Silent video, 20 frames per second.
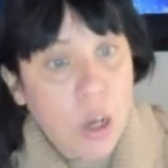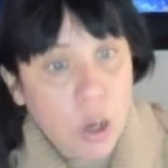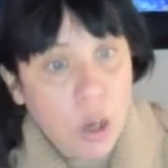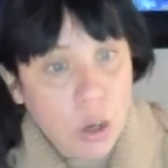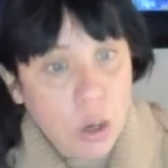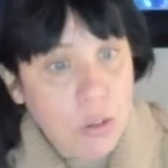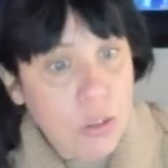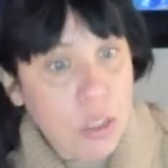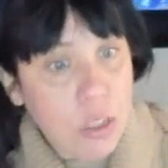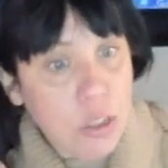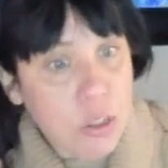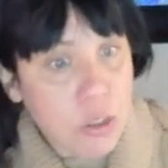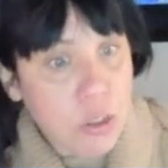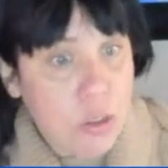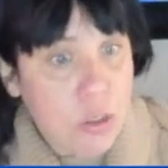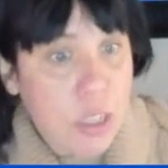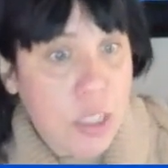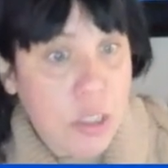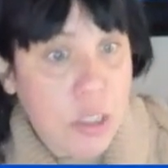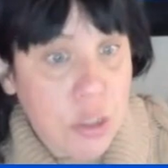on the
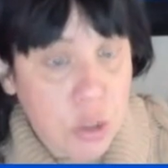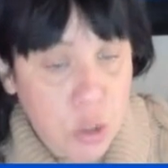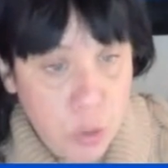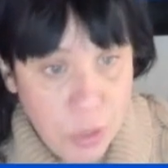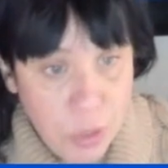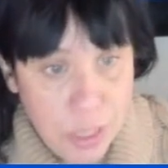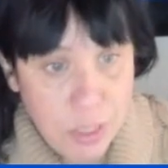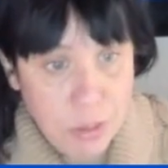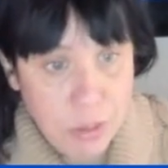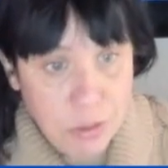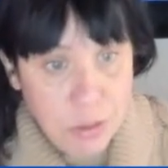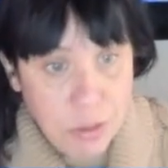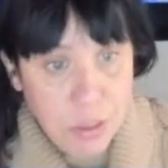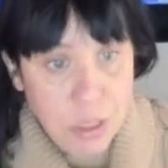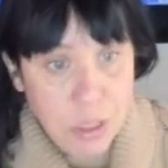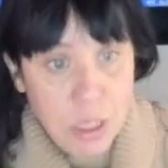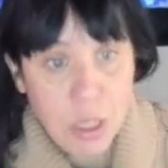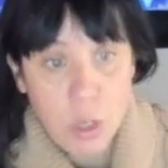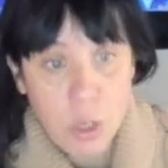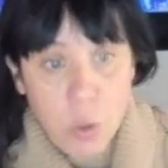students' struggles,
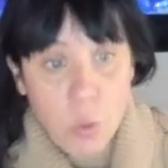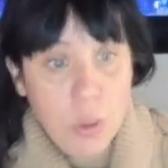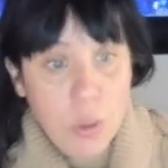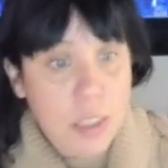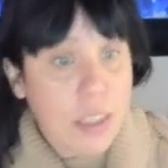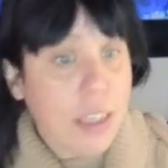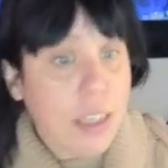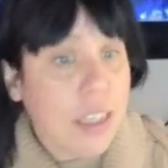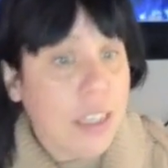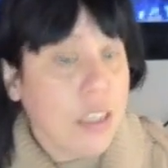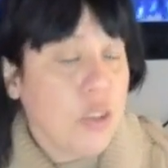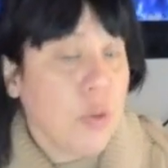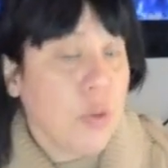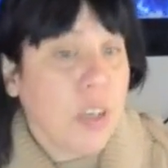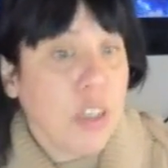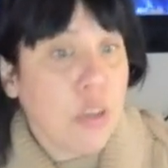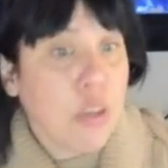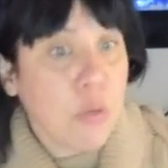whether they are struggling